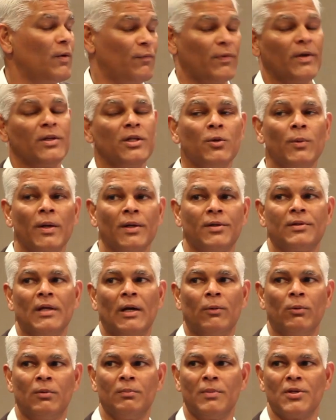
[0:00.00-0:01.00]
If I knew it,
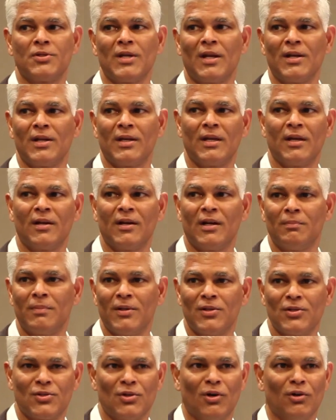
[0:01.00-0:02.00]
I wouldn't be standing here,
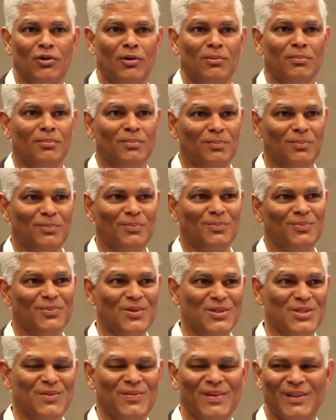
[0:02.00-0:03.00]
I'd be in Stockholm
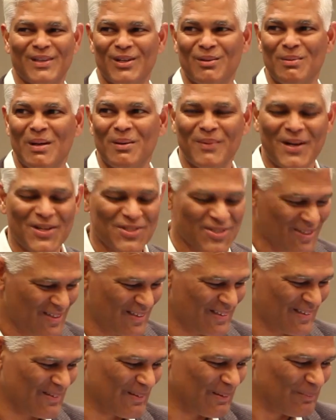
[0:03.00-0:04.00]
receiving the Nobel Prize.
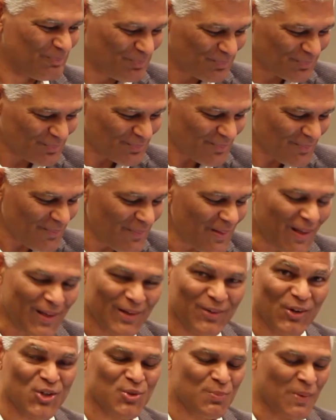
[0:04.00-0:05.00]

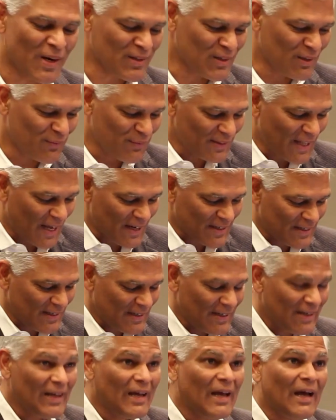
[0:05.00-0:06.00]
Not smart enough for that.
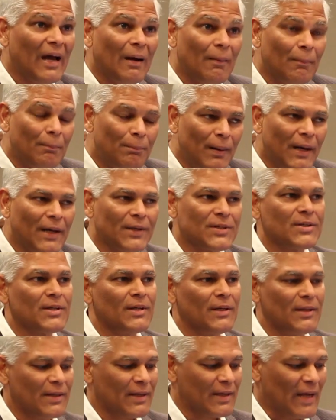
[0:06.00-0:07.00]

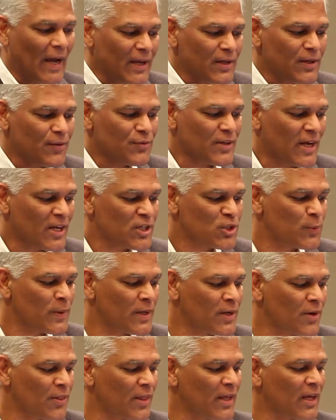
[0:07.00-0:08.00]
But the kind of science
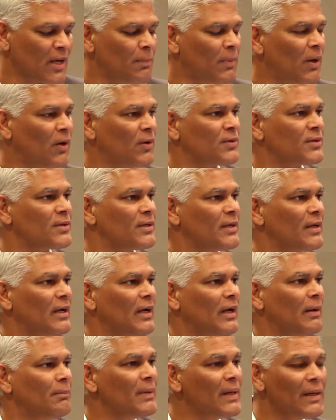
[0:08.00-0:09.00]
we need to think about
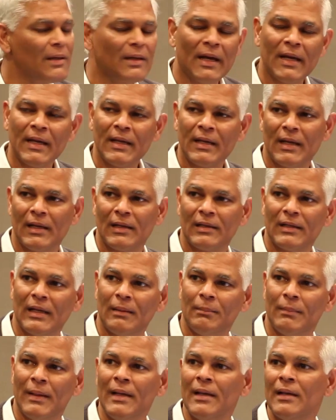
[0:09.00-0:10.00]
may lie
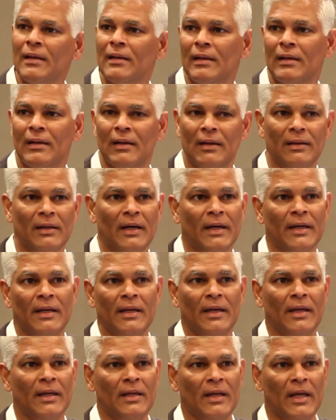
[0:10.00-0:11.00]

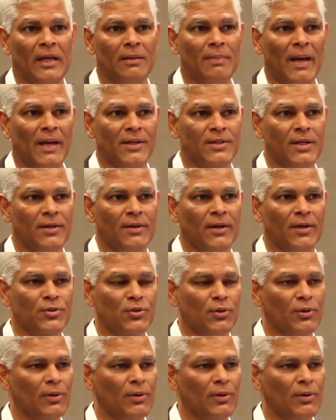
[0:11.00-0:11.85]
in bacteria.